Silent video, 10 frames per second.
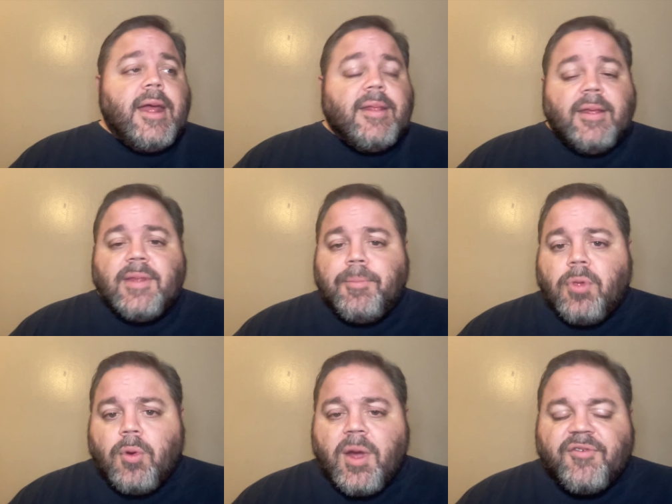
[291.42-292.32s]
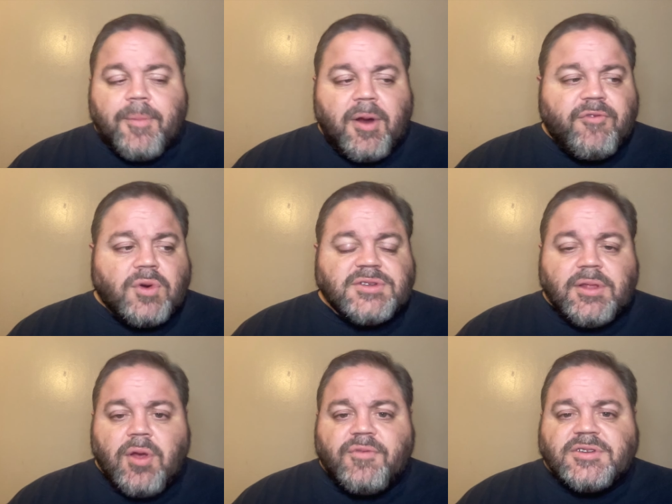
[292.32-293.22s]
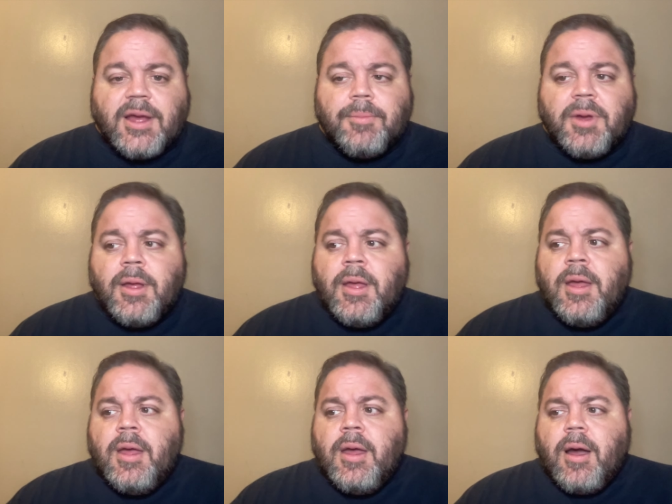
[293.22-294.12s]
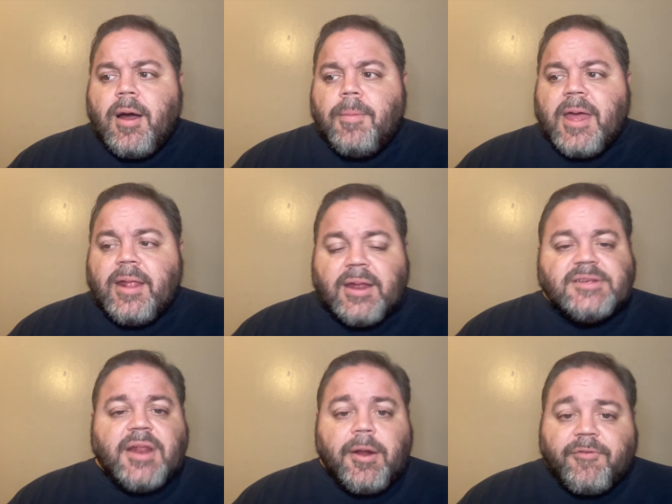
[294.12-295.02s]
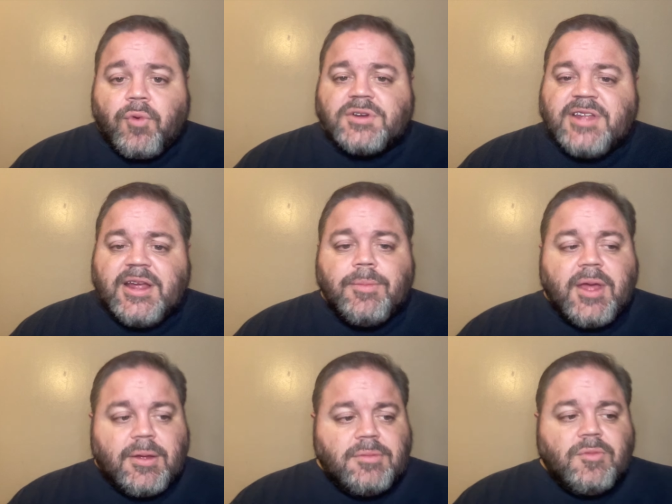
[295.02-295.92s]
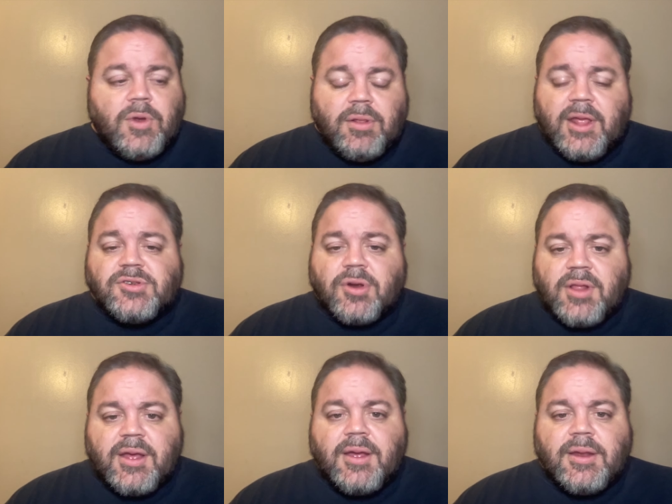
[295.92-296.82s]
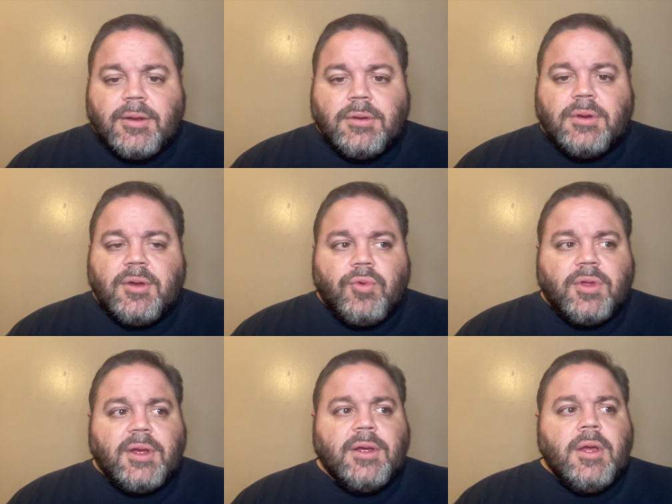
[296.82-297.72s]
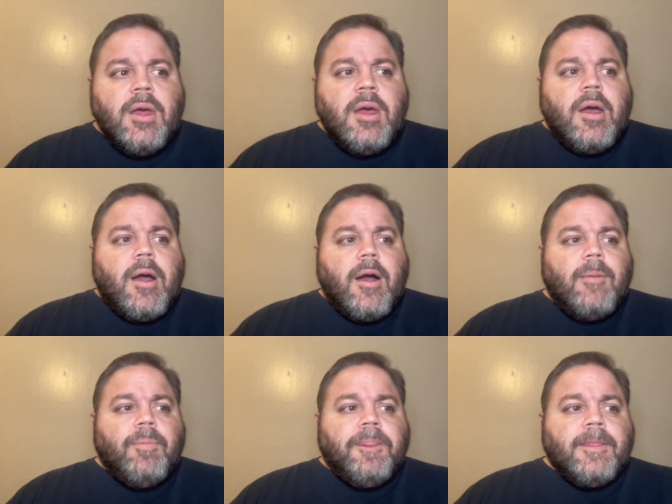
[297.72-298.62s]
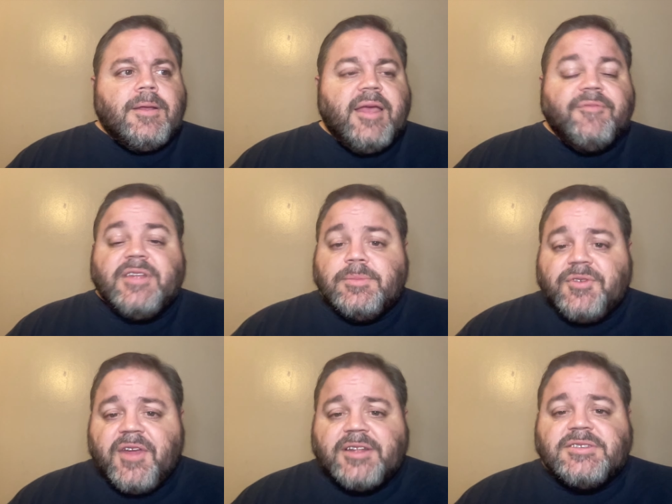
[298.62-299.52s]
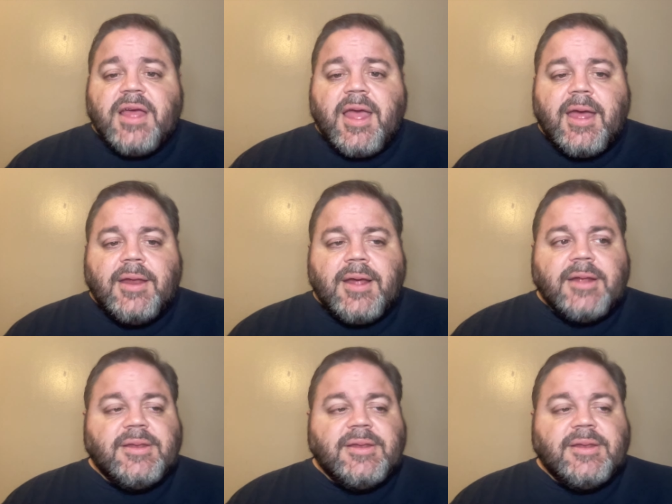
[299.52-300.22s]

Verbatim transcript: and then they pull away from Air Force in the overtime. But um, that that is an Air Force team that when things are clicking can can really um, give teams fits. And uh,